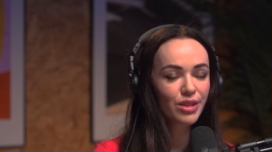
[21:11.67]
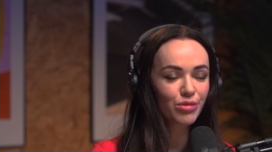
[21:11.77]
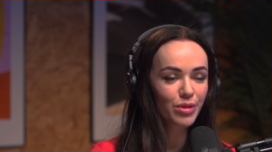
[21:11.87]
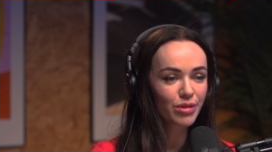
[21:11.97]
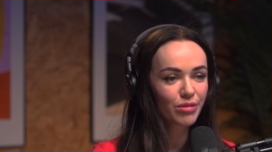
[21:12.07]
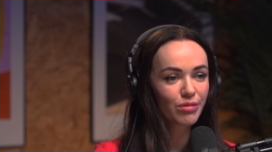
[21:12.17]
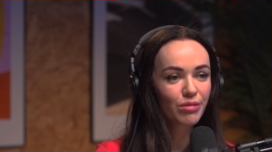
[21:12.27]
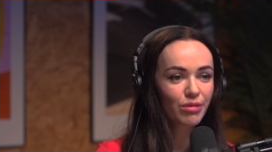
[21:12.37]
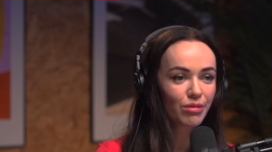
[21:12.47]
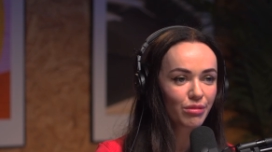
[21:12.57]
you've
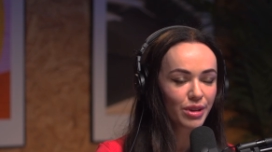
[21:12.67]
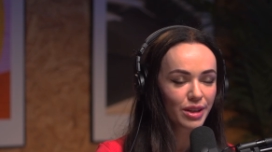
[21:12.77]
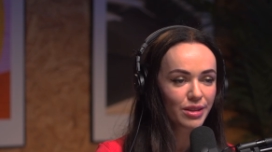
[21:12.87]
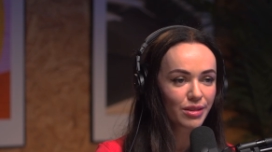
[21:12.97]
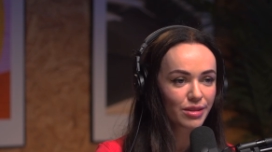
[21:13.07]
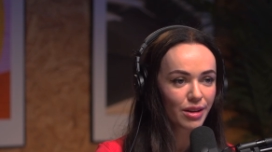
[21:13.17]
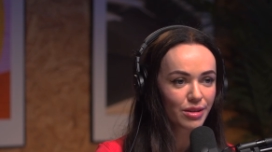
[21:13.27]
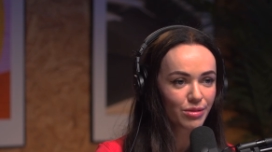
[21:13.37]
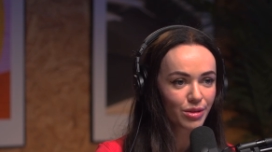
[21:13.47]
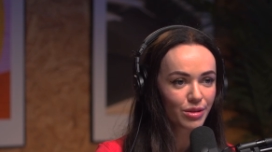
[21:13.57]
been really
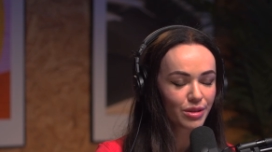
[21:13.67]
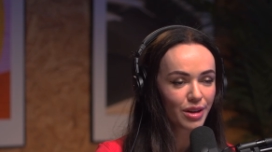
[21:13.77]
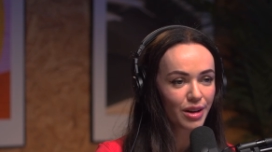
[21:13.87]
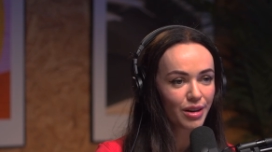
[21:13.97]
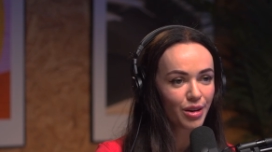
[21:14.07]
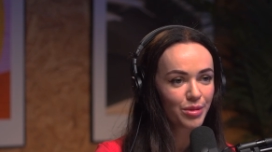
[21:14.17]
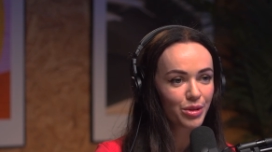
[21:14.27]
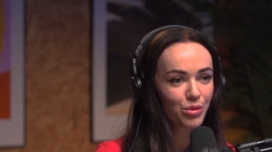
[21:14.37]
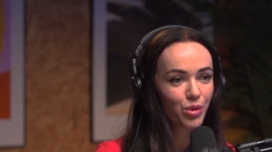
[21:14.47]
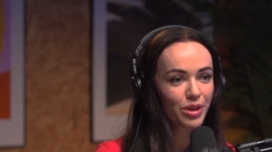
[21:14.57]
successful. I
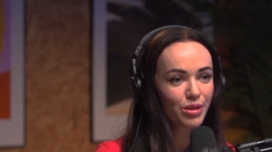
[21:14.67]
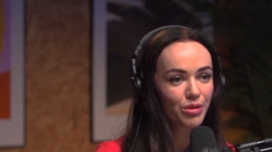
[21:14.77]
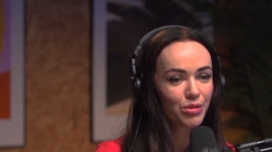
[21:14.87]
mean, what